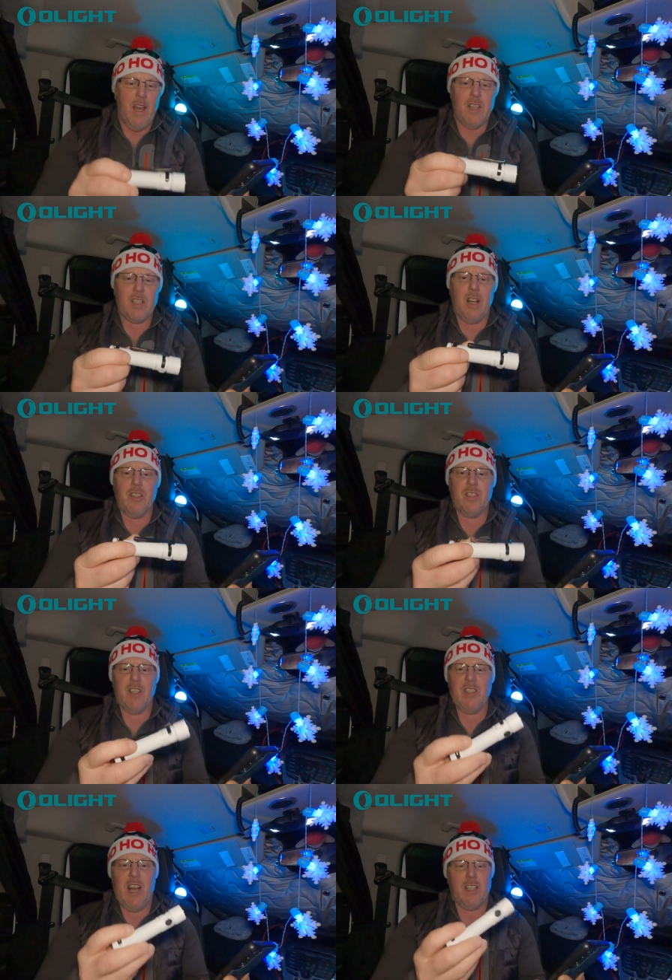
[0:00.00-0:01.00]
It's classed
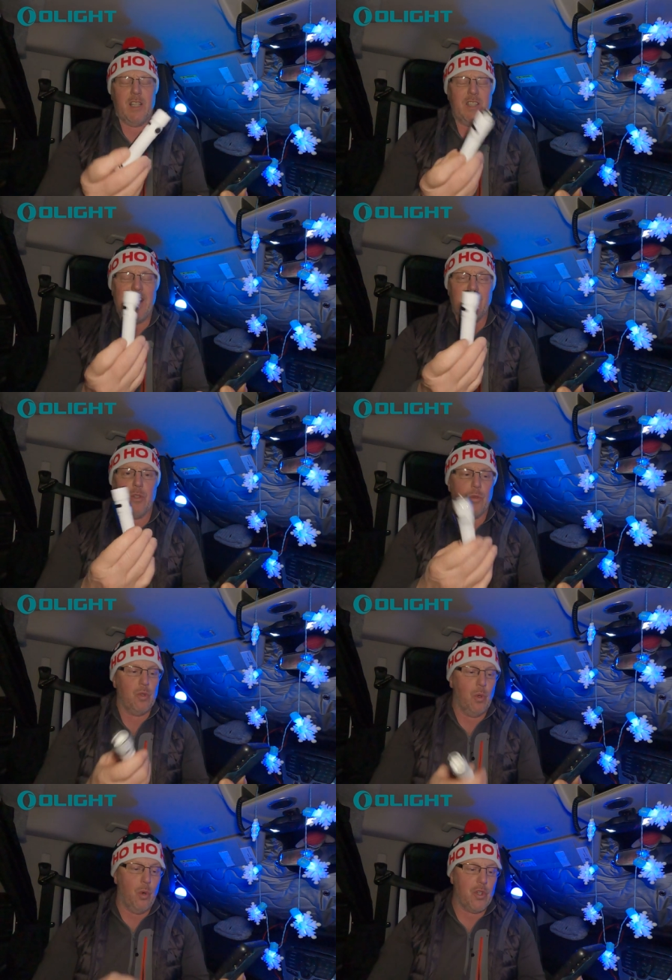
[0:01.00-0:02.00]
as a tactical
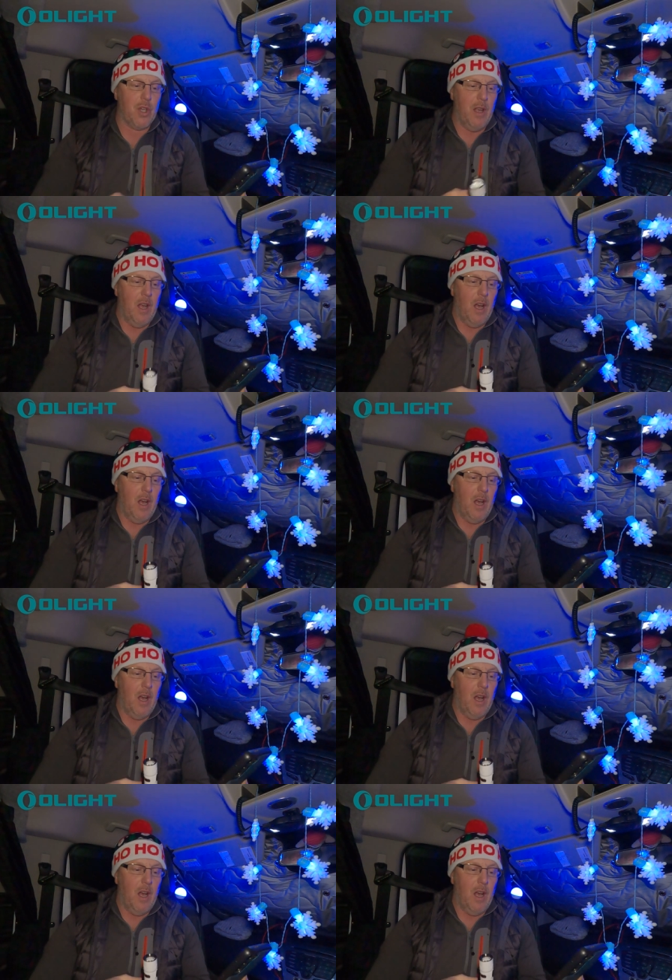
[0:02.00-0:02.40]
torch.